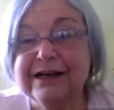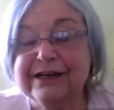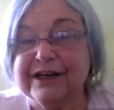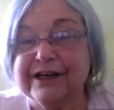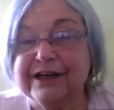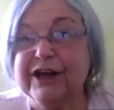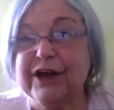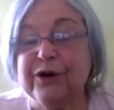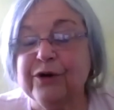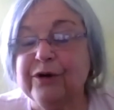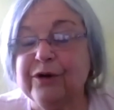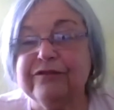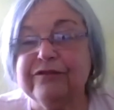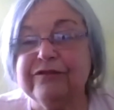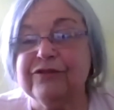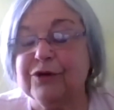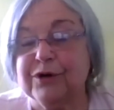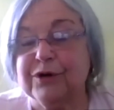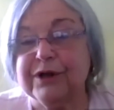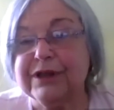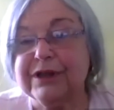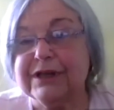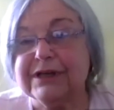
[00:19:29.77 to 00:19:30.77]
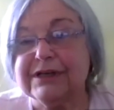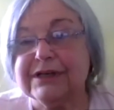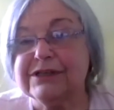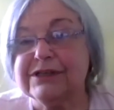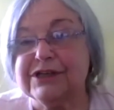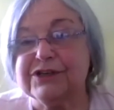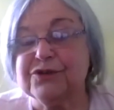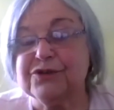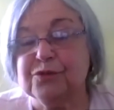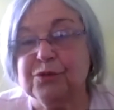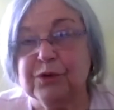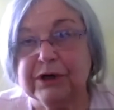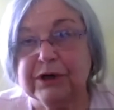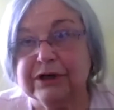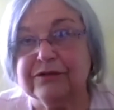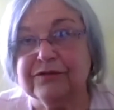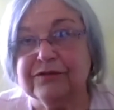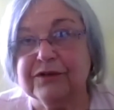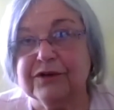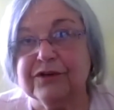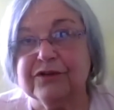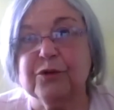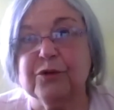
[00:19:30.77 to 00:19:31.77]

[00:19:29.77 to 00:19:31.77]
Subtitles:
to carry forth, is just wonderful.